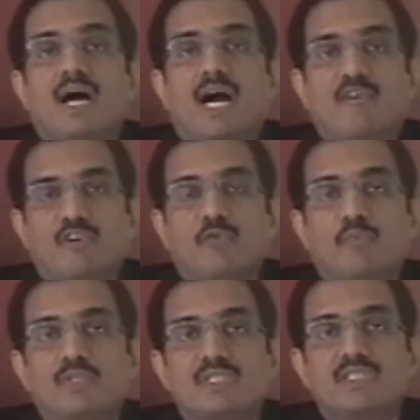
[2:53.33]
IVF
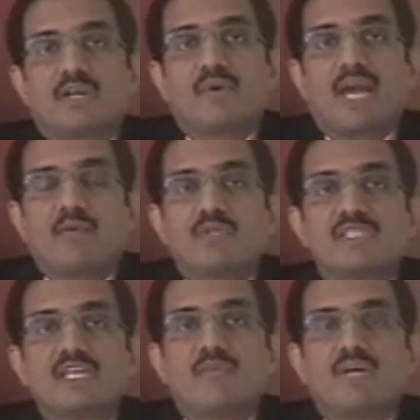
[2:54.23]
procedure, we have to
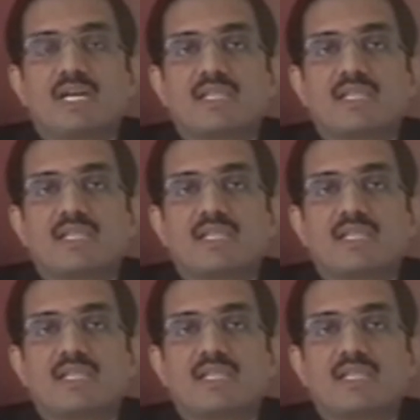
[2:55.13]
see whether